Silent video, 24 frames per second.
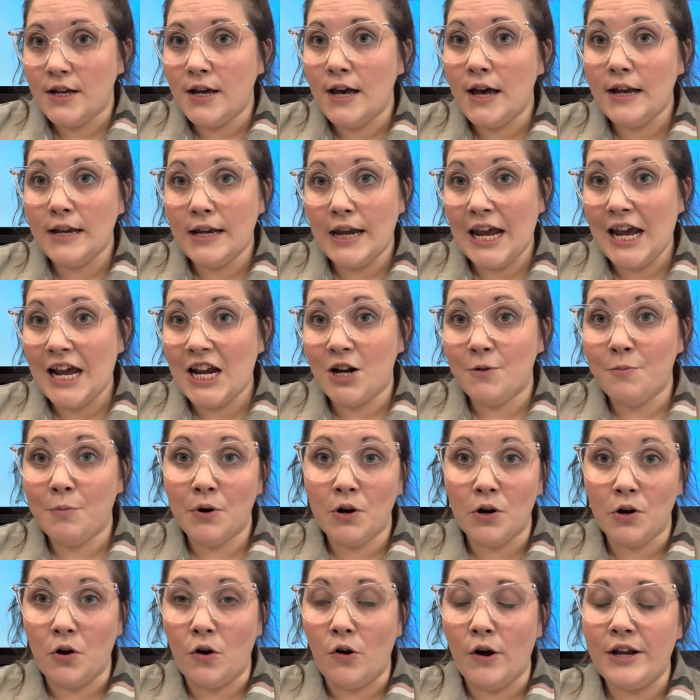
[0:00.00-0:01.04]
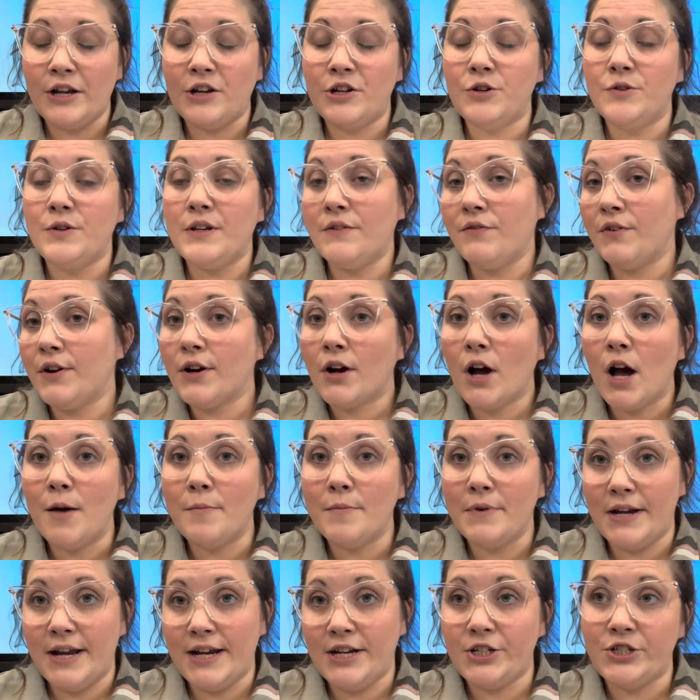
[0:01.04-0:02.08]
a knit and a purl, and you do different
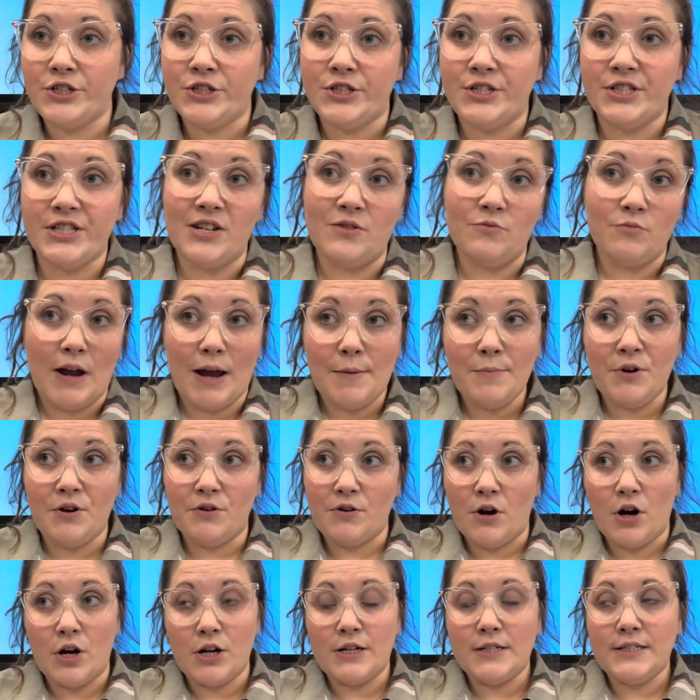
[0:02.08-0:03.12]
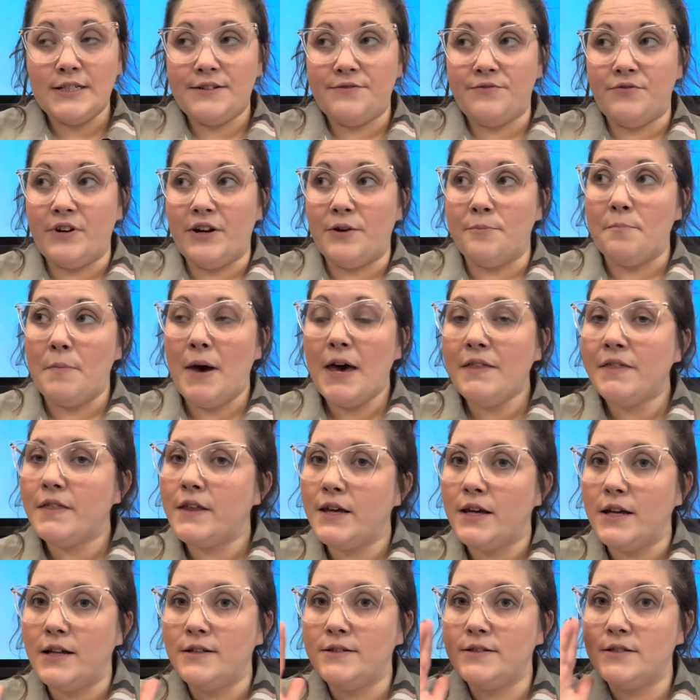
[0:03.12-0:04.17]
combinations and wrap your yarn in different
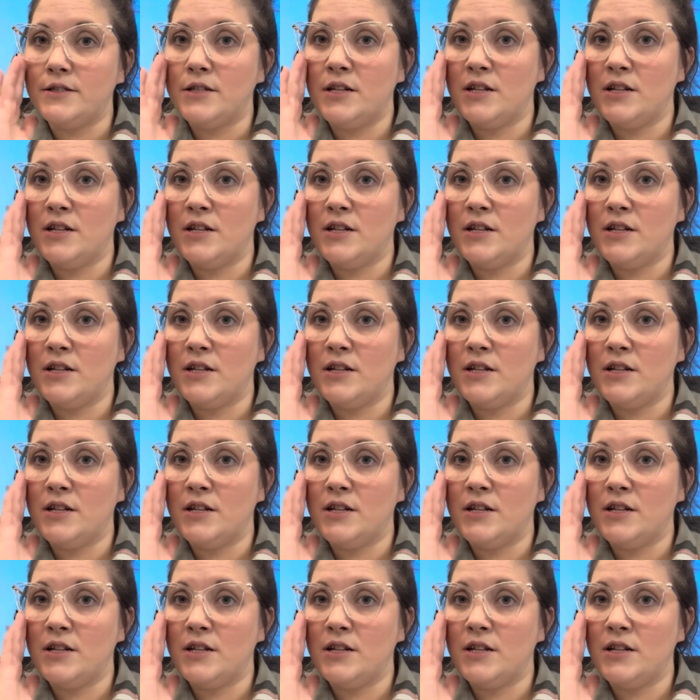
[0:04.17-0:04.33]
methods